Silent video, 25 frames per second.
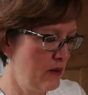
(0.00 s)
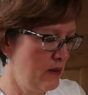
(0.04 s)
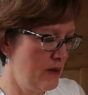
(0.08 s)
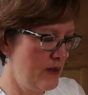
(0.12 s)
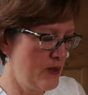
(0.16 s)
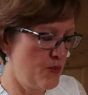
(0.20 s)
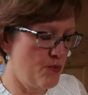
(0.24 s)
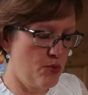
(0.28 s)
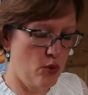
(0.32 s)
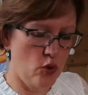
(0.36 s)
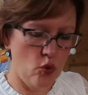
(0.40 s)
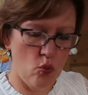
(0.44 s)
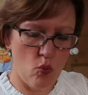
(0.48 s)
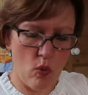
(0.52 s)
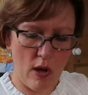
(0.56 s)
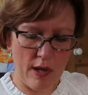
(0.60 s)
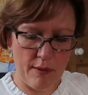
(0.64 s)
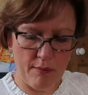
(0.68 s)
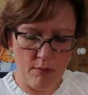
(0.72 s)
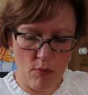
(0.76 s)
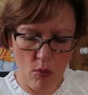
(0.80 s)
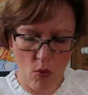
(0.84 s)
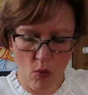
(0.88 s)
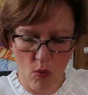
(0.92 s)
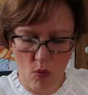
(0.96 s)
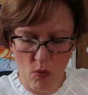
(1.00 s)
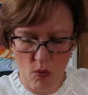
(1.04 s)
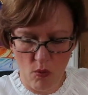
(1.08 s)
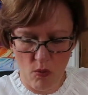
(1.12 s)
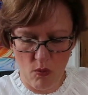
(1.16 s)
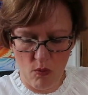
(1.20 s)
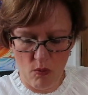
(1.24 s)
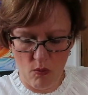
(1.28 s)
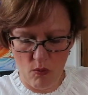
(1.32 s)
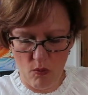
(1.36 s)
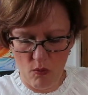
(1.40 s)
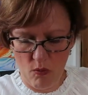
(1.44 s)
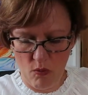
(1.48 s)
Let's pull one more
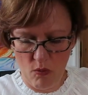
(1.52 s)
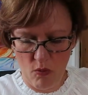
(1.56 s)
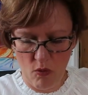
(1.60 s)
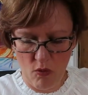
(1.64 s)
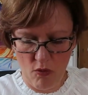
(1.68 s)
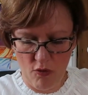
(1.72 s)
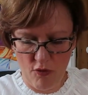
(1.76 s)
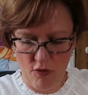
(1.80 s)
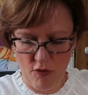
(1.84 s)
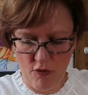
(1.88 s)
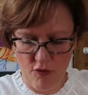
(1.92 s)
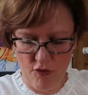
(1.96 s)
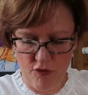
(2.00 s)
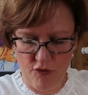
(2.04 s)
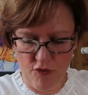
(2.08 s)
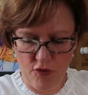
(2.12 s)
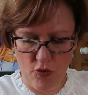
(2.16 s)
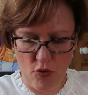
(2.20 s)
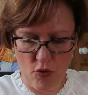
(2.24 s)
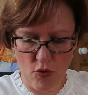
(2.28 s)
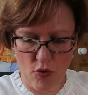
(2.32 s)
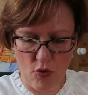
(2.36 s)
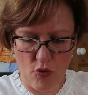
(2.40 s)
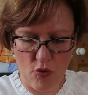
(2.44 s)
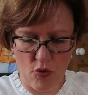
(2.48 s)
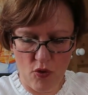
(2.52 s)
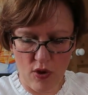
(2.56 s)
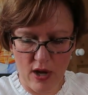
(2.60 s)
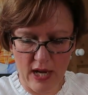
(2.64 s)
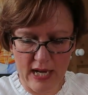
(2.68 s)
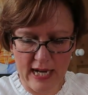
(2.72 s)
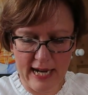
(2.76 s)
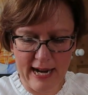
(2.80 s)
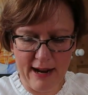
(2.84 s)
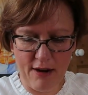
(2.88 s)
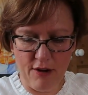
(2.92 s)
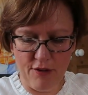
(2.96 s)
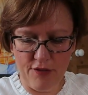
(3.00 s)
for a
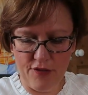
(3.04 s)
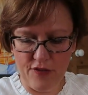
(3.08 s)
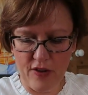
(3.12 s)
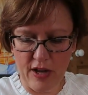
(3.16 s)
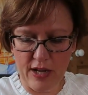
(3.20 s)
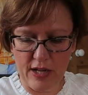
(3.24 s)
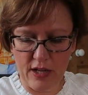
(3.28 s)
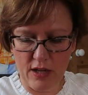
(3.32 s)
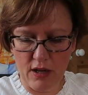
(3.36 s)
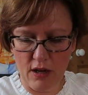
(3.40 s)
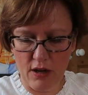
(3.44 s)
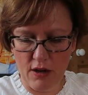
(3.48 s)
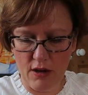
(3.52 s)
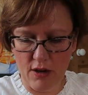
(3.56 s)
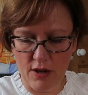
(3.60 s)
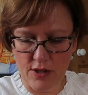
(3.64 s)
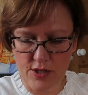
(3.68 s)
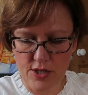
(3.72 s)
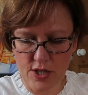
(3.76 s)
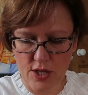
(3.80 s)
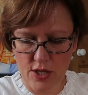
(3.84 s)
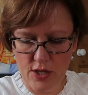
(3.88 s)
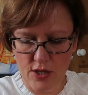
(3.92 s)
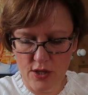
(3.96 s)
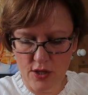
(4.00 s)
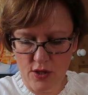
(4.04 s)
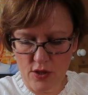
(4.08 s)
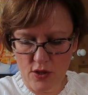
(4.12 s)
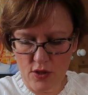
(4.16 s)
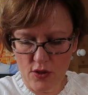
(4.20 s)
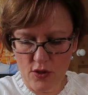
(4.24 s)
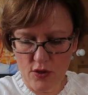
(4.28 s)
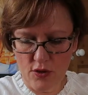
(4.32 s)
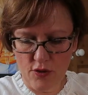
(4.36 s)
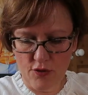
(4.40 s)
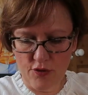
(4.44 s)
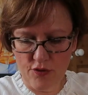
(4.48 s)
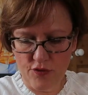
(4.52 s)
clarifying card
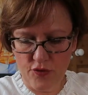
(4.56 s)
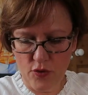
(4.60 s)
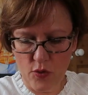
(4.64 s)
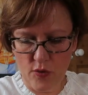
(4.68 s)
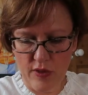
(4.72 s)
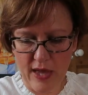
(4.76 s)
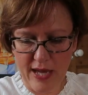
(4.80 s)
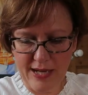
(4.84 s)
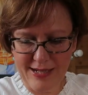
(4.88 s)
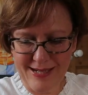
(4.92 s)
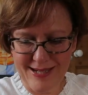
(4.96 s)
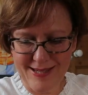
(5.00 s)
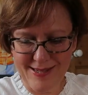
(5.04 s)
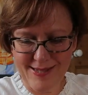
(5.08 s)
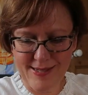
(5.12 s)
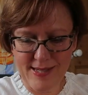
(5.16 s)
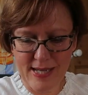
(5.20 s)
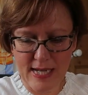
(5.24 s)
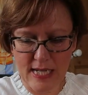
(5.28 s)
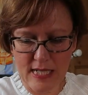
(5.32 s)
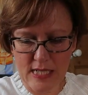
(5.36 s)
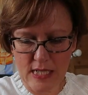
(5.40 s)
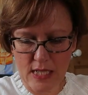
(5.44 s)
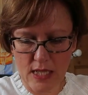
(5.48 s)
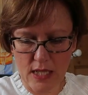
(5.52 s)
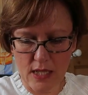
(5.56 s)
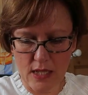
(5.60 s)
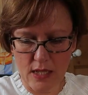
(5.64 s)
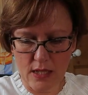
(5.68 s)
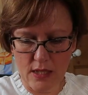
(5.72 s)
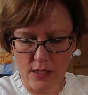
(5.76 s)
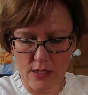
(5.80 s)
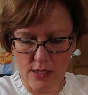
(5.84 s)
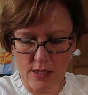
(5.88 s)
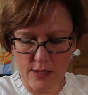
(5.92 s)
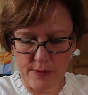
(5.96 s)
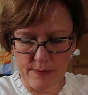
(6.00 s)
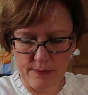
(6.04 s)
for that deceit
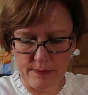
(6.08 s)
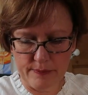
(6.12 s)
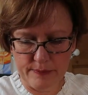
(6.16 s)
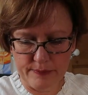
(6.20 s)
card.